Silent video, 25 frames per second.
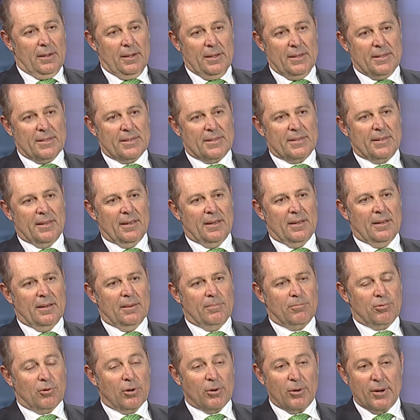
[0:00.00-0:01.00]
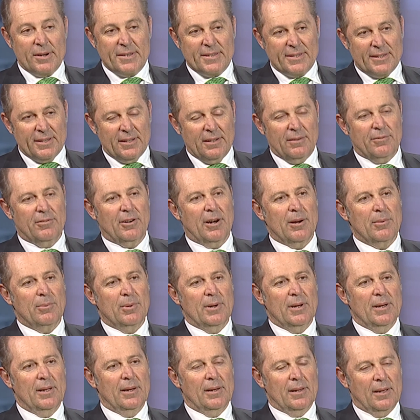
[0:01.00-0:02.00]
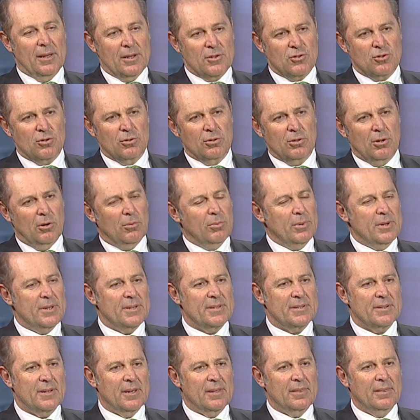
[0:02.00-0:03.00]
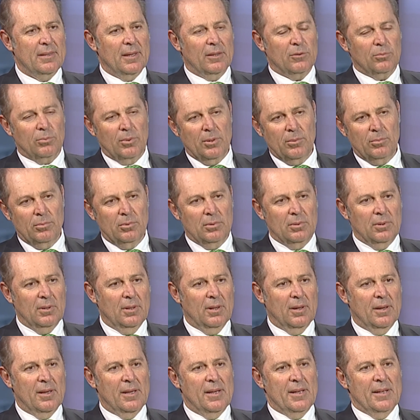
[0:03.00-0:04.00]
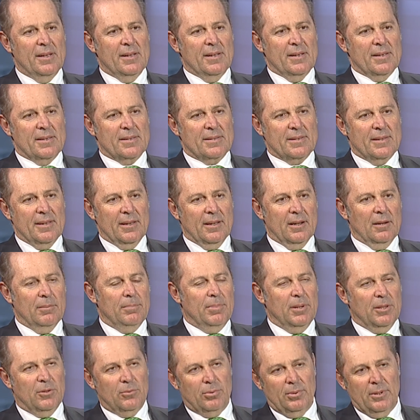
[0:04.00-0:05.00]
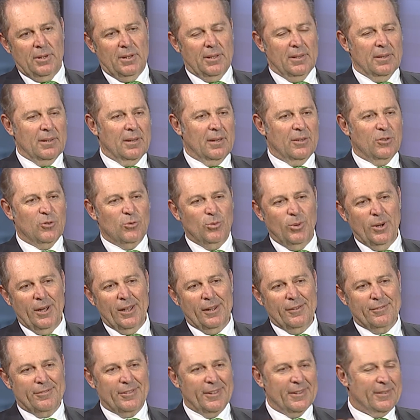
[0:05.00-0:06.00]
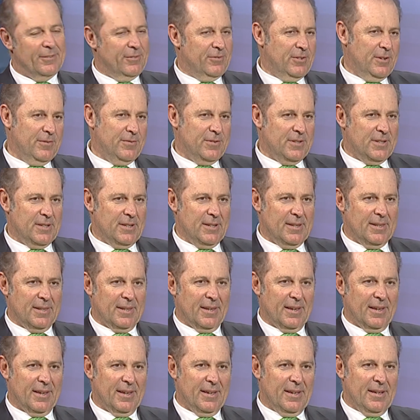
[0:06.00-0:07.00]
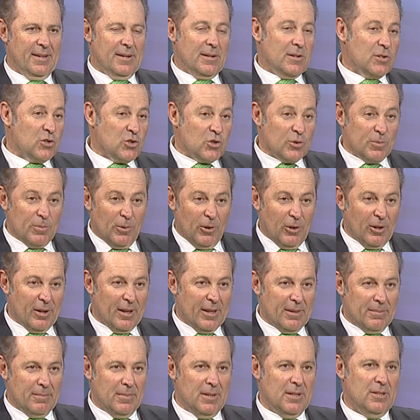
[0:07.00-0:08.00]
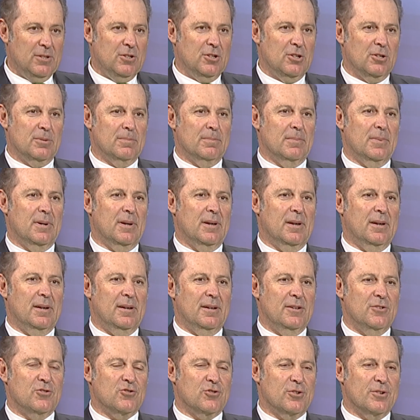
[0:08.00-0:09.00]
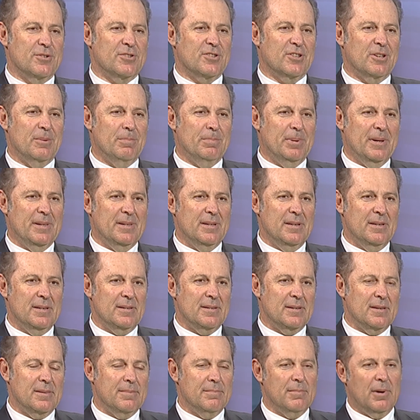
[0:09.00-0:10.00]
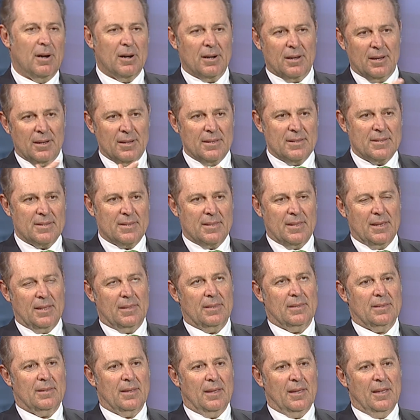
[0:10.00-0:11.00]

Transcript: It's progressing very well. As you know, we said that we would sell between 12 and 15 small and medium insurance companies in markets that